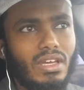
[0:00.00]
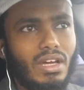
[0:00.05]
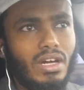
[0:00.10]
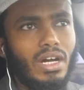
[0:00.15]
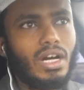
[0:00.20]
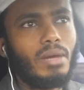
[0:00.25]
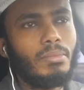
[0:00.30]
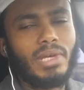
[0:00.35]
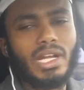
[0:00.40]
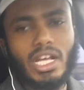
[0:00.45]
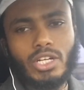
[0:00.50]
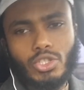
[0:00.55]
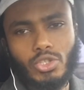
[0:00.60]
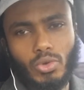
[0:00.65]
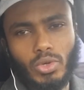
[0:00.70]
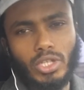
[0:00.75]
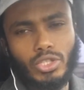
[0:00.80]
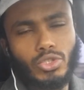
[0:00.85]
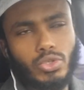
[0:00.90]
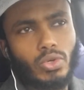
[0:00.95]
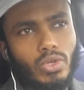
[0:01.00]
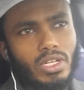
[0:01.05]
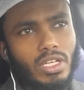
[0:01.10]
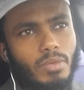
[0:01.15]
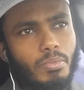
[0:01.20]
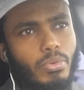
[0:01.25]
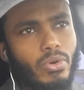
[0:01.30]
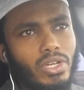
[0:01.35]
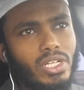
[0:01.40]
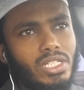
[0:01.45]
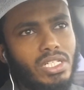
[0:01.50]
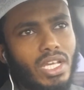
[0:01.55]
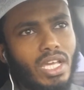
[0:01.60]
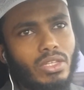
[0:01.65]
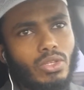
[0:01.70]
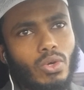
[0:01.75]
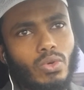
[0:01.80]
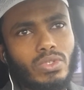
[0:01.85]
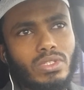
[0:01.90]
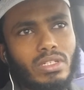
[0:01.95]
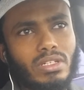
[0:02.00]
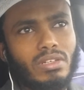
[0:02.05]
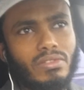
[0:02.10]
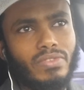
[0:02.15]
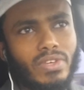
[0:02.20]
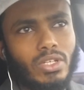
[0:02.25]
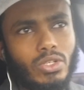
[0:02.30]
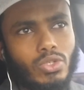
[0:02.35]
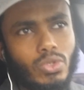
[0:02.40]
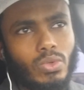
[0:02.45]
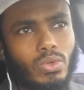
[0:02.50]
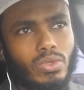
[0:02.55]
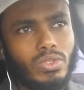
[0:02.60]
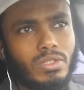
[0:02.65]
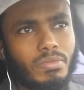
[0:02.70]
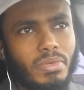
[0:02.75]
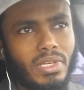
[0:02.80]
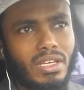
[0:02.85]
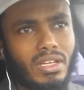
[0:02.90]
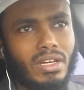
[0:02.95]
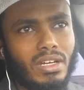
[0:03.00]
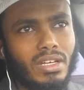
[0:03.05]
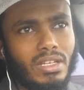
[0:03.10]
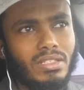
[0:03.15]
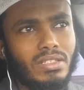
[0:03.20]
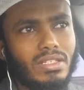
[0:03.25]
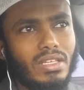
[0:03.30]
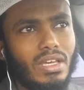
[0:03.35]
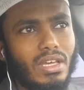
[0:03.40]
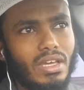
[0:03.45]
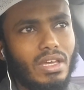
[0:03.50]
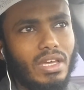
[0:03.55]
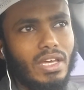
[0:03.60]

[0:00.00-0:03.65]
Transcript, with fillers: um, and I truly truly appreciate those individuals because